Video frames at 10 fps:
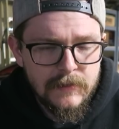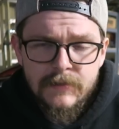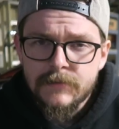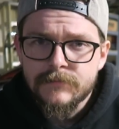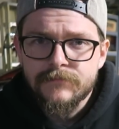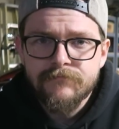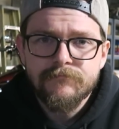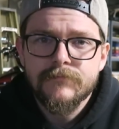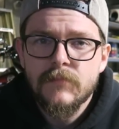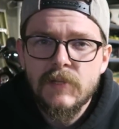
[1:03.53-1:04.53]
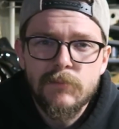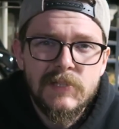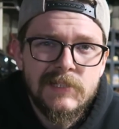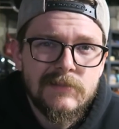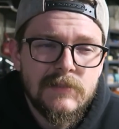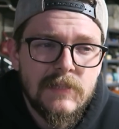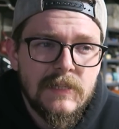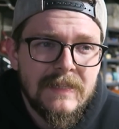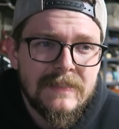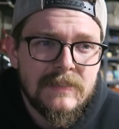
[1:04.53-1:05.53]
But
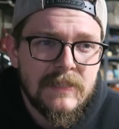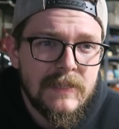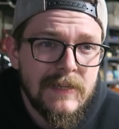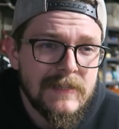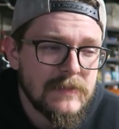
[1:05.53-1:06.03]
today